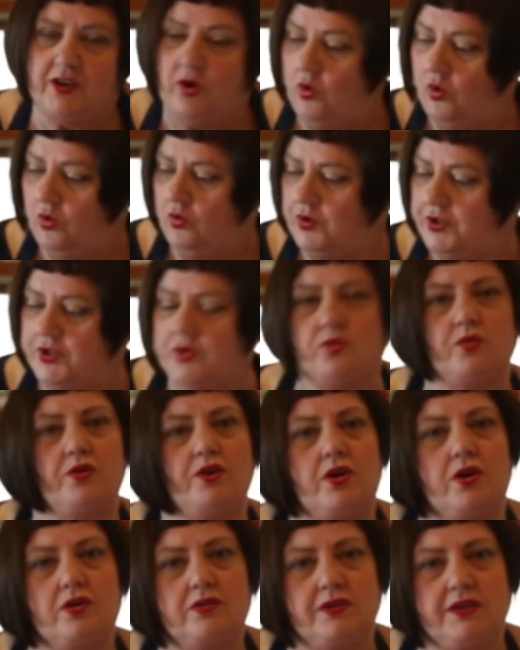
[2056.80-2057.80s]
all your
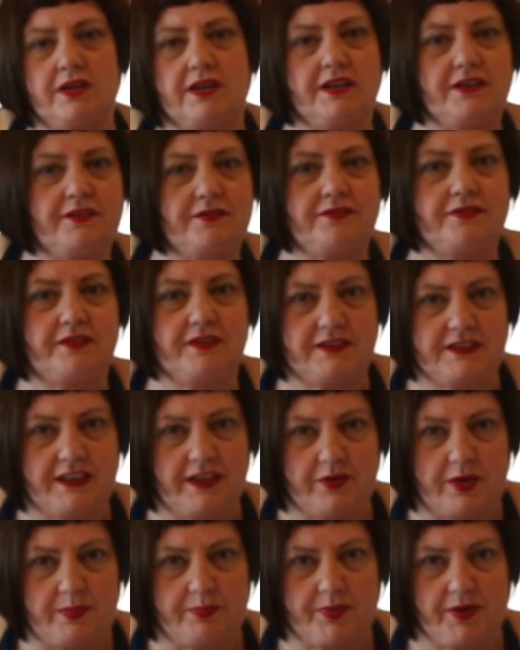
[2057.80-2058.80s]
long life
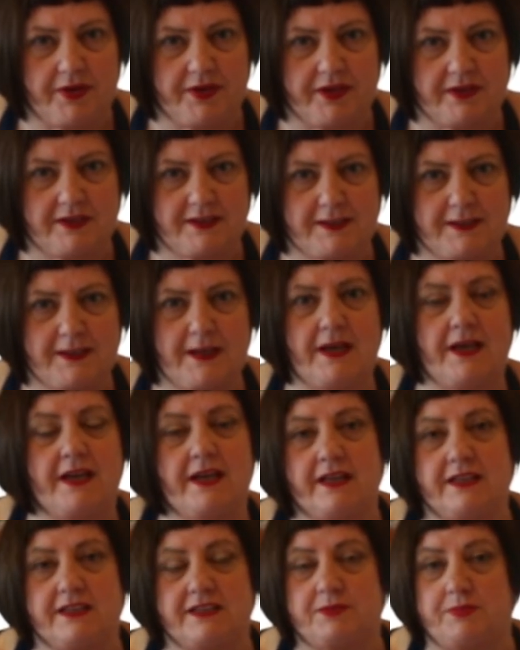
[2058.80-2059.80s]
dairy products,
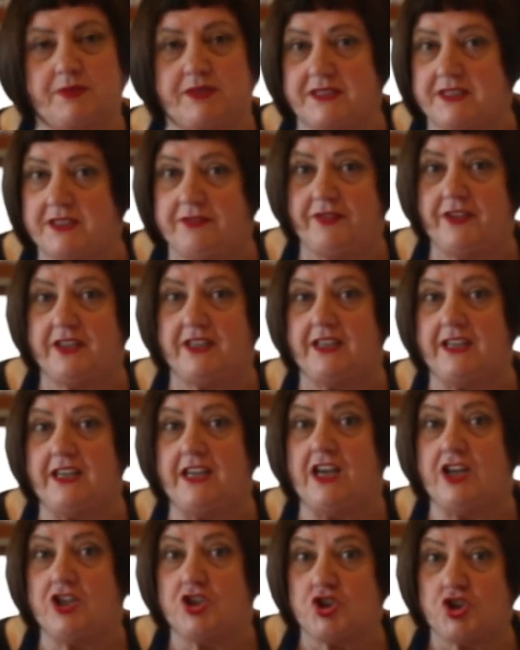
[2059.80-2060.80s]

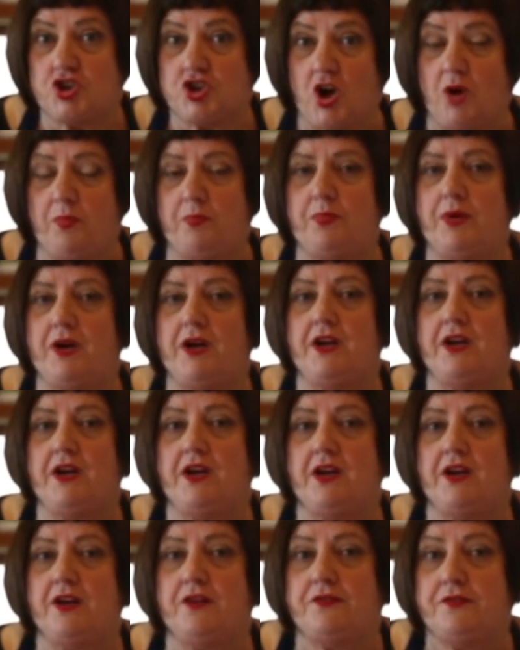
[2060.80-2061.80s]
specifically
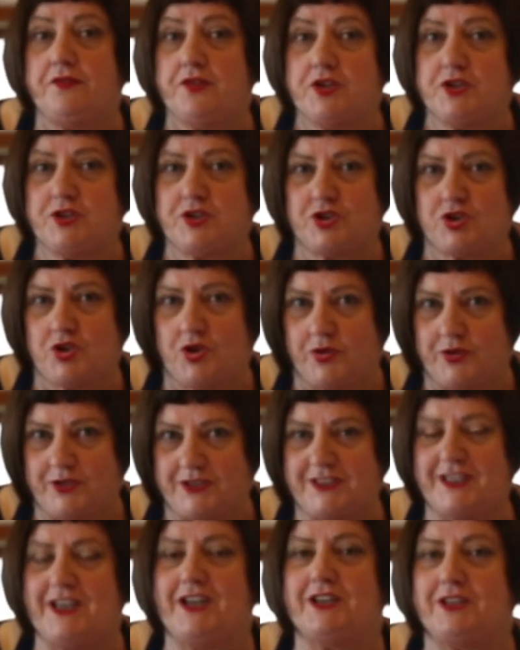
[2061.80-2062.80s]

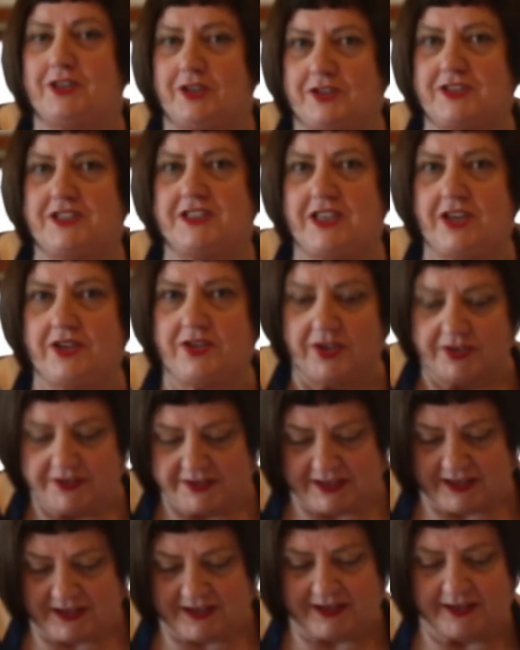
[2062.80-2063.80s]

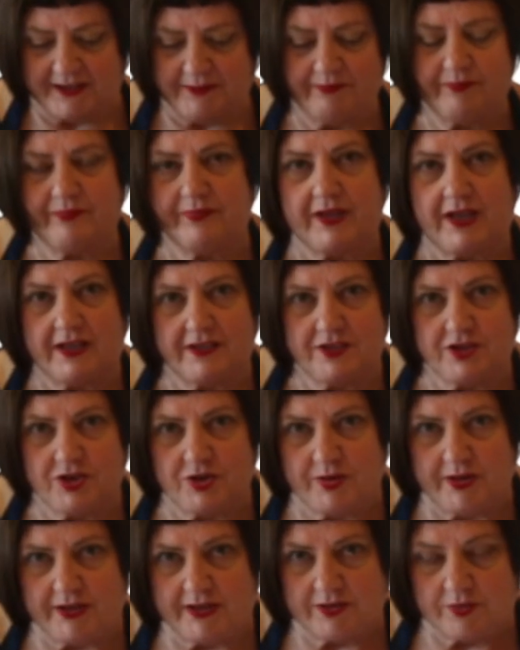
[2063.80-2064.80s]
shopfirstchoice.co.za. I'm
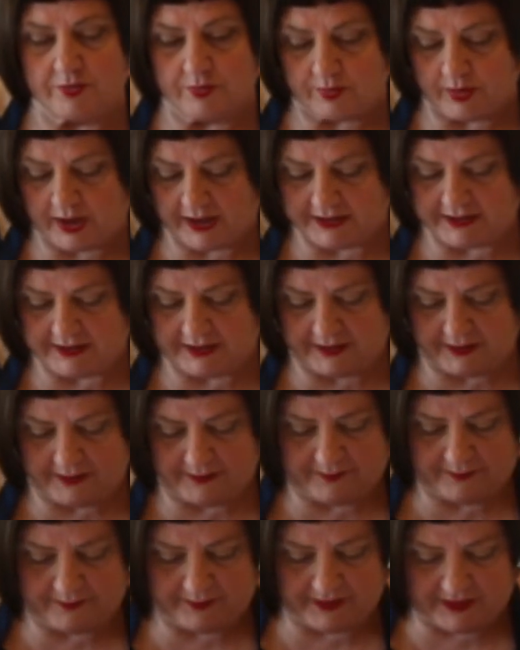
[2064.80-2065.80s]
doing it right here.
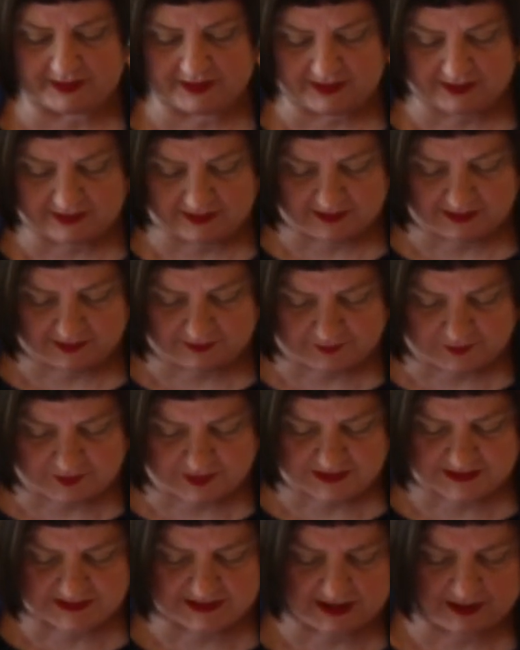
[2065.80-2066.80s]

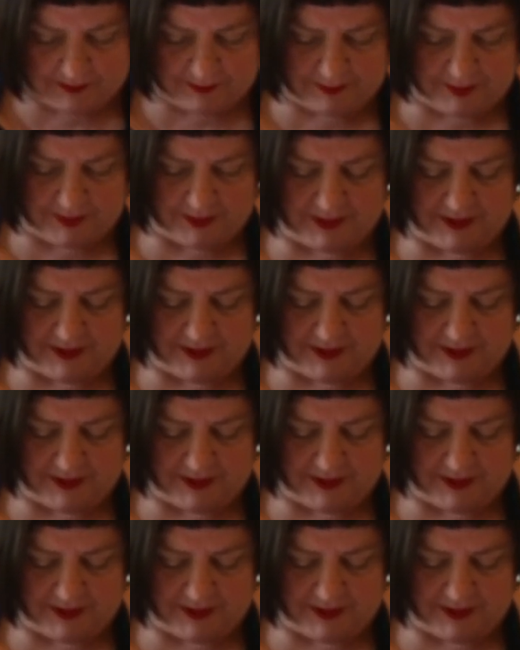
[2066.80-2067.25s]
First up